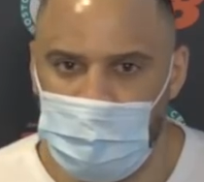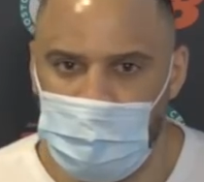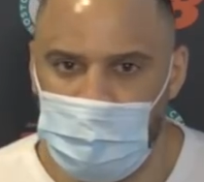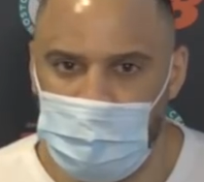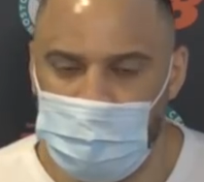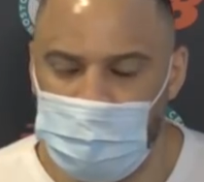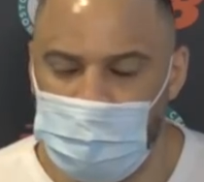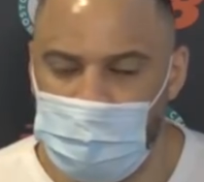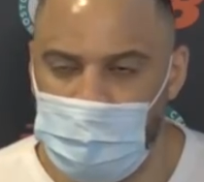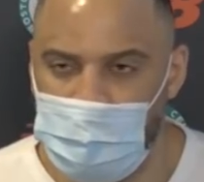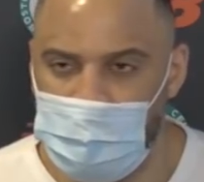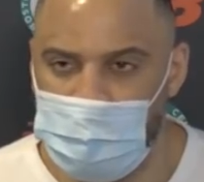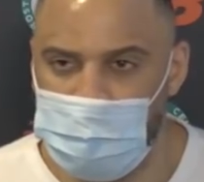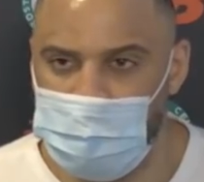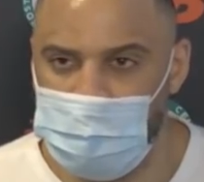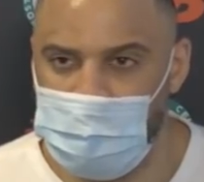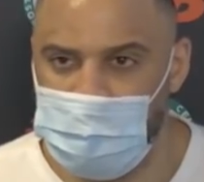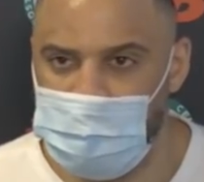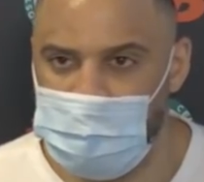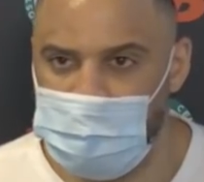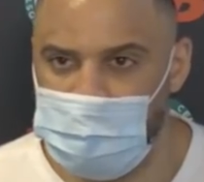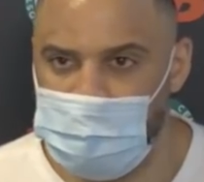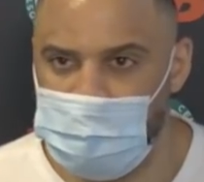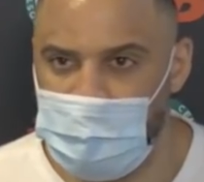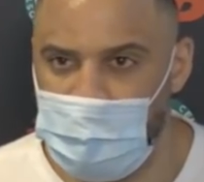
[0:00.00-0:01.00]
Yeah, a lot of
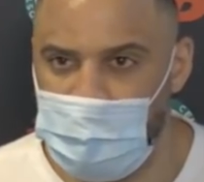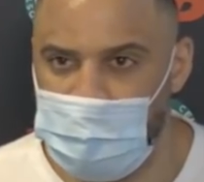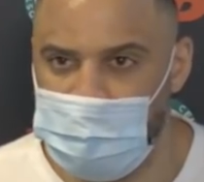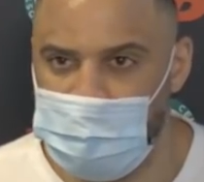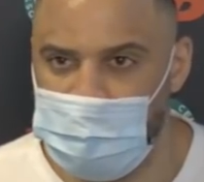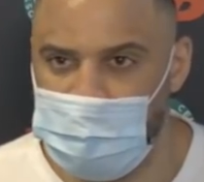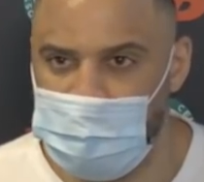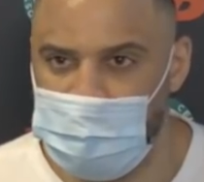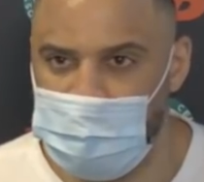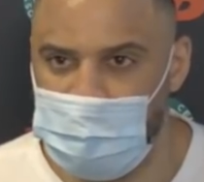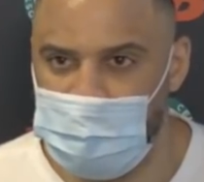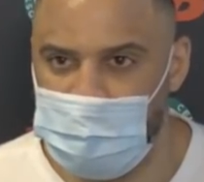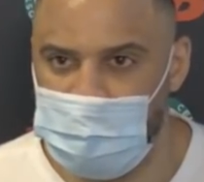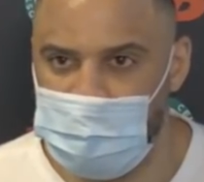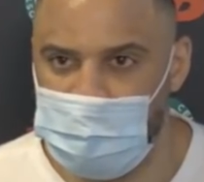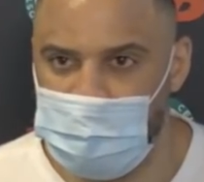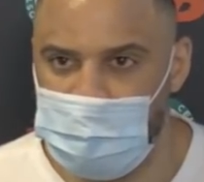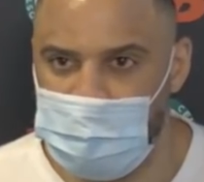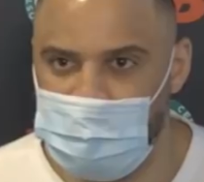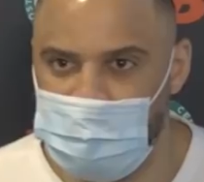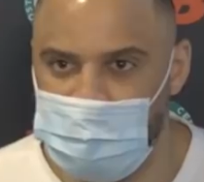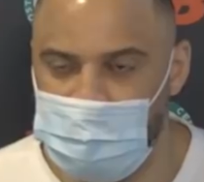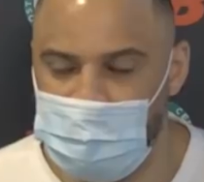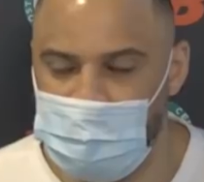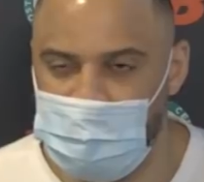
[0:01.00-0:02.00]
missed shots,
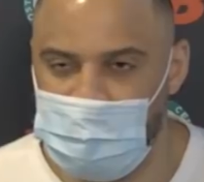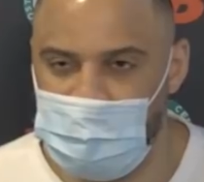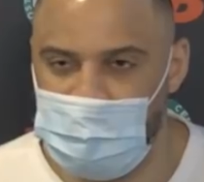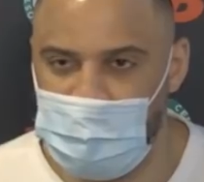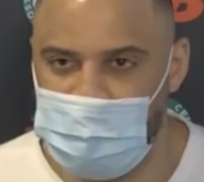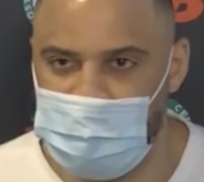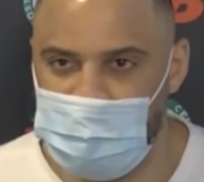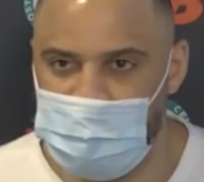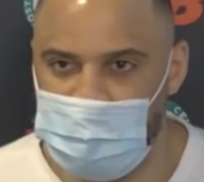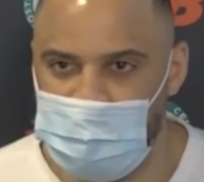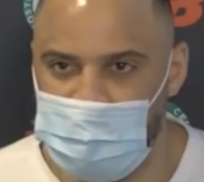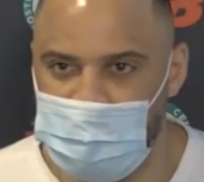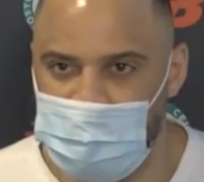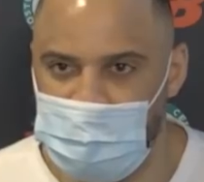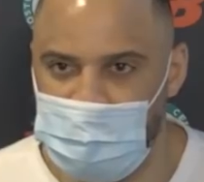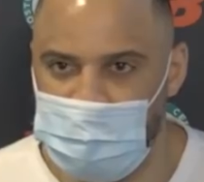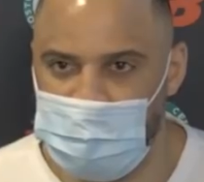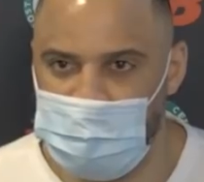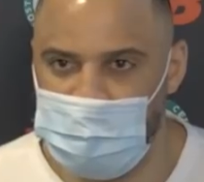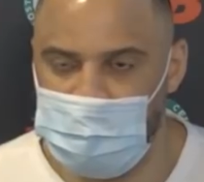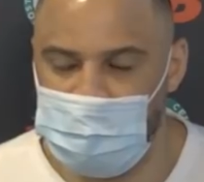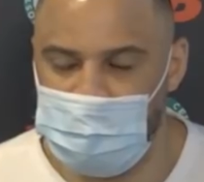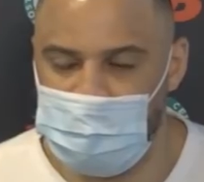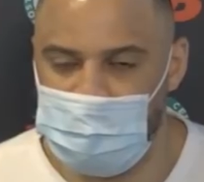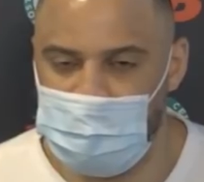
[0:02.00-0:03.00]
easy missed shots at the
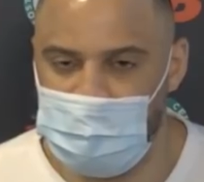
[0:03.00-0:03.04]
rim.